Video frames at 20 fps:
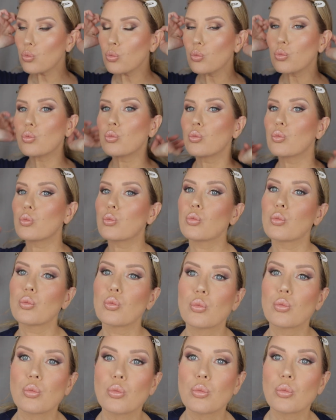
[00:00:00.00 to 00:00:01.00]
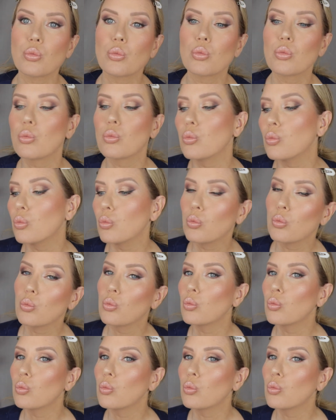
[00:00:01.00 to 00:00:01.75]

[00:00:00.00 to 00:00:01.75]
(no one is talking)